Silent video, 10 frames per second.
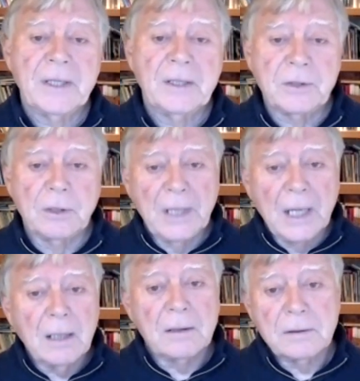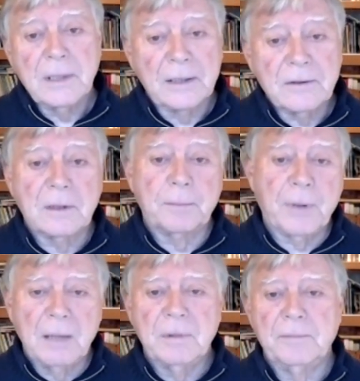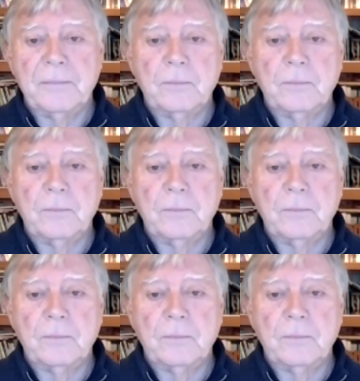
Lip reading: So yeah, that's the problem.